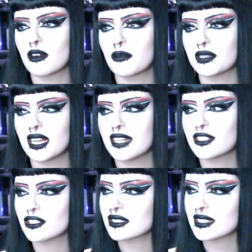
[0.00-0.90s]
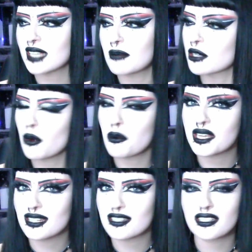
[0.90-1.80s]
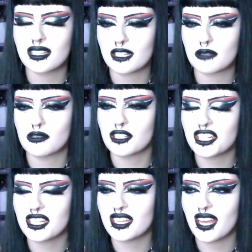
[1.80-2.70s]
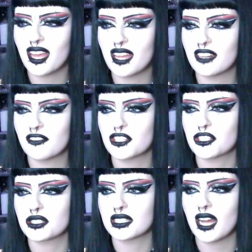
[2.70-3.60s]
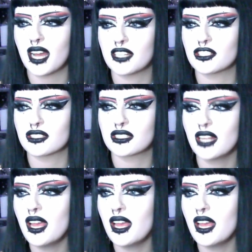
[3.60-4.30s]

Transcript: But then I just kept growing into the community, and eventually I just,